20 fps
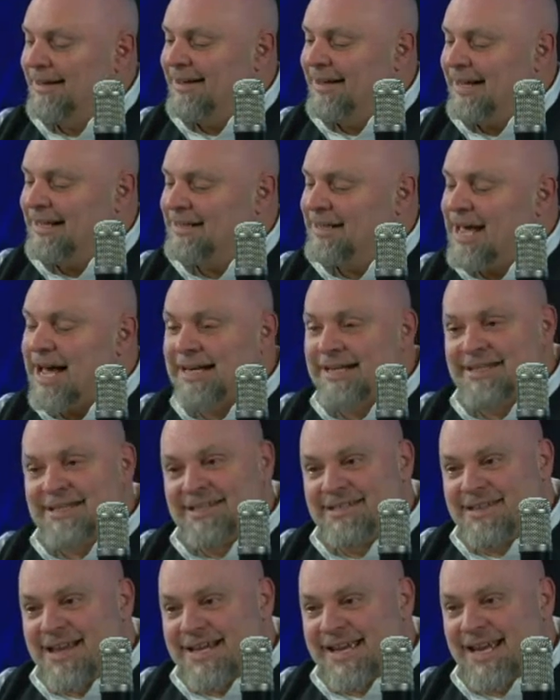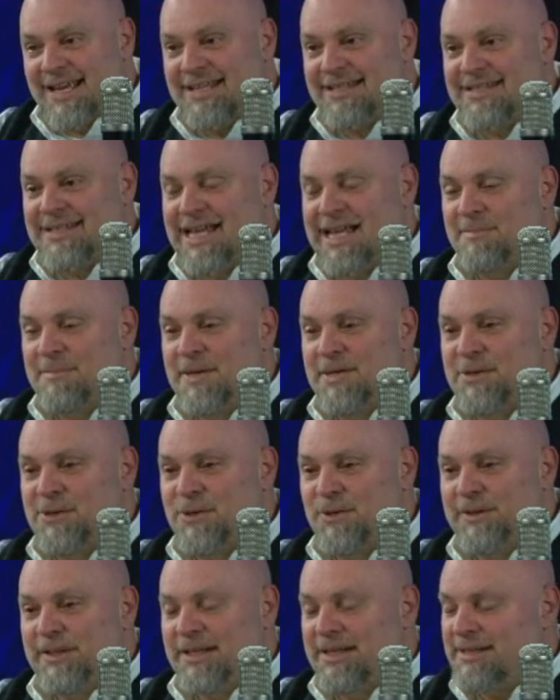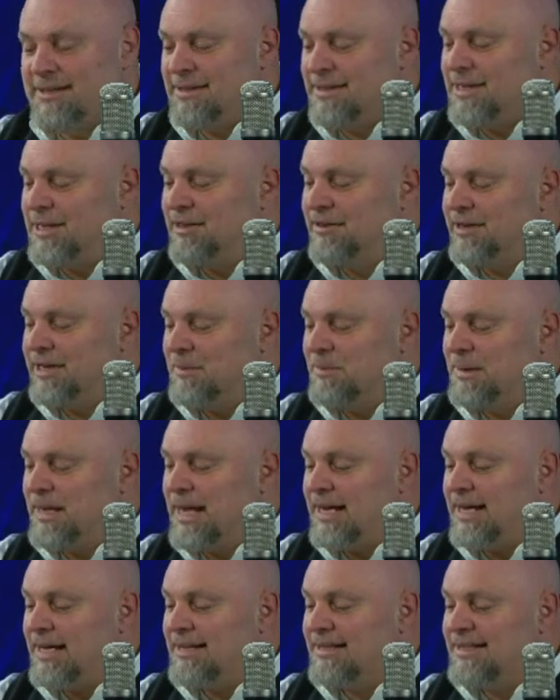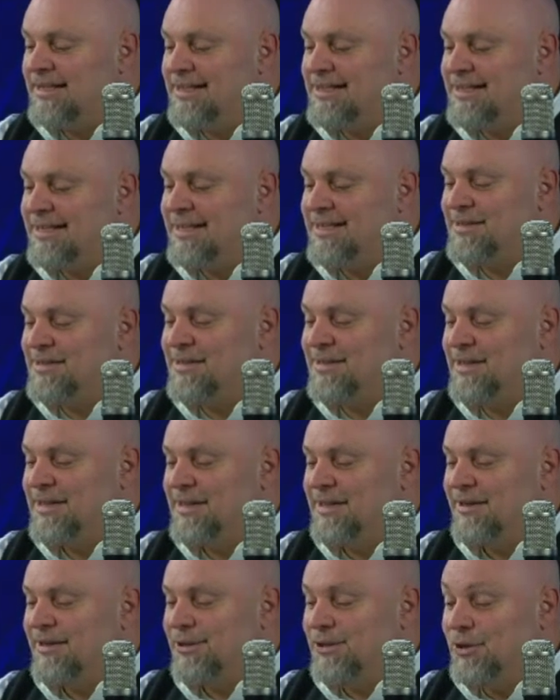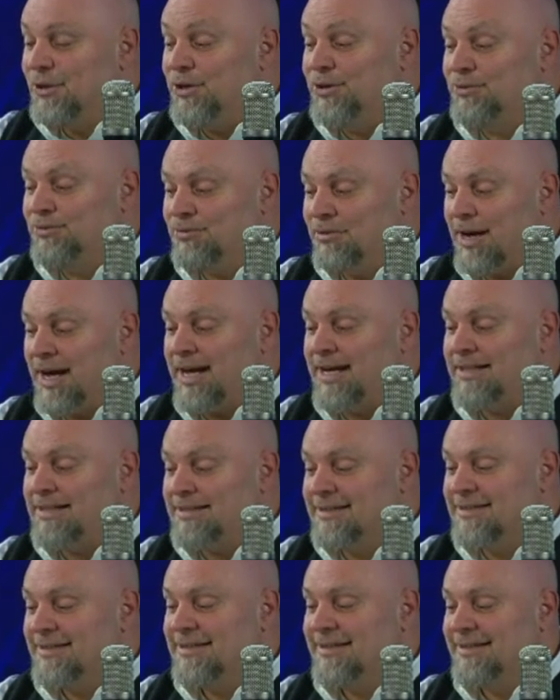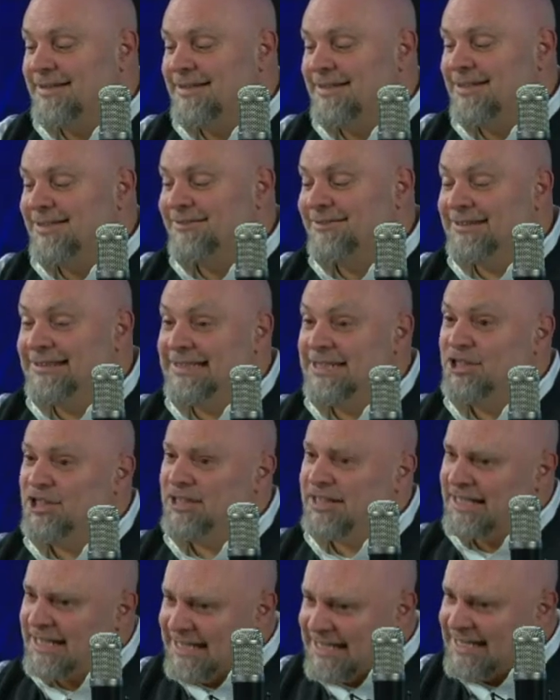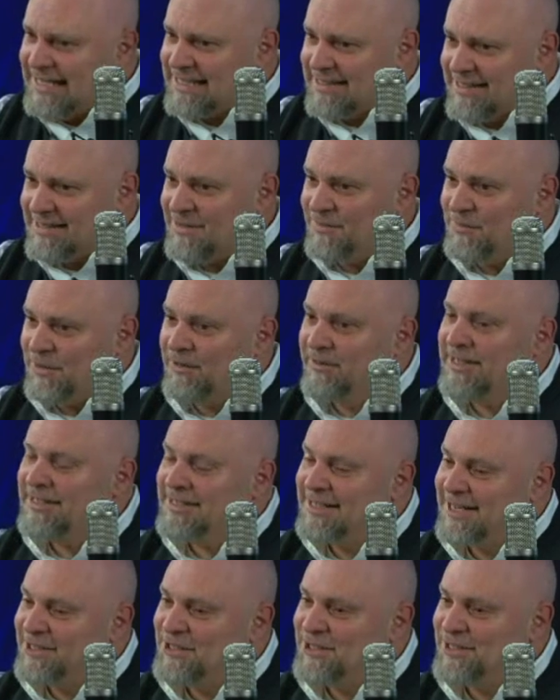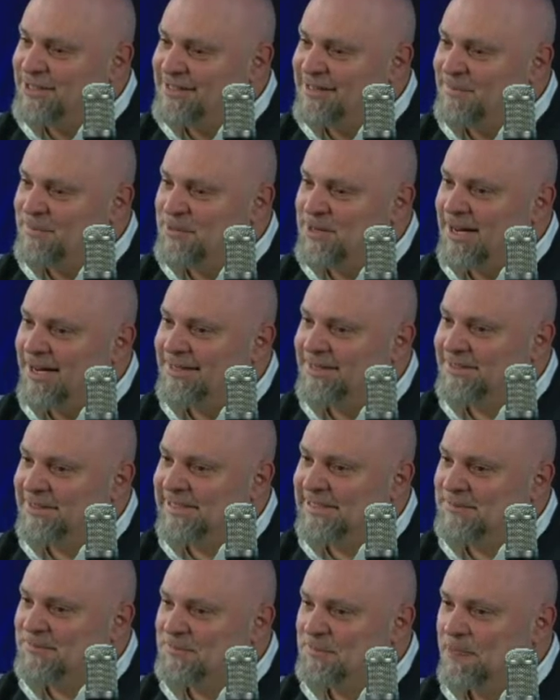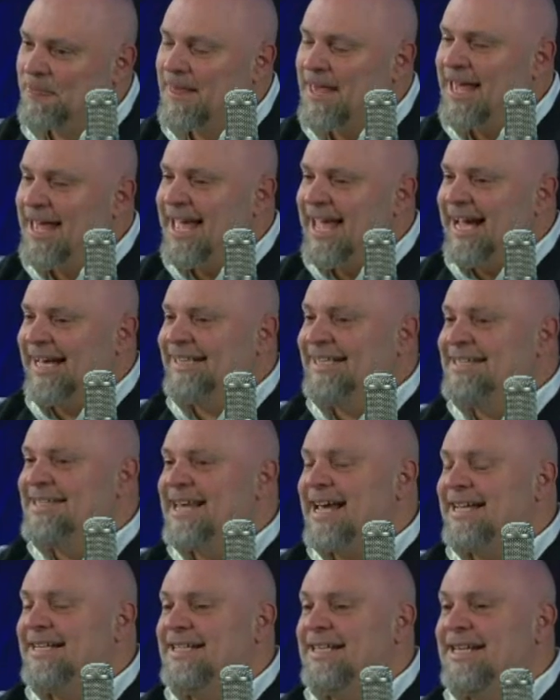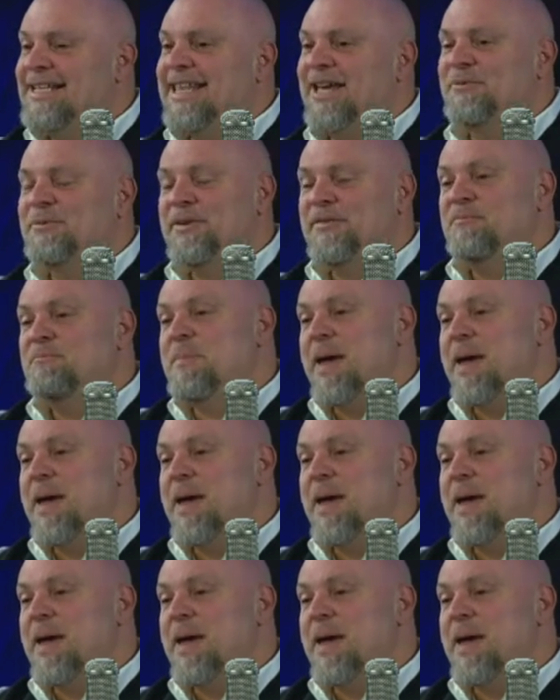And Linus is sucking his thumb. He's holding his security blanket. And he says, You're right. Religion is a very touchy subject, right? And this idea that we've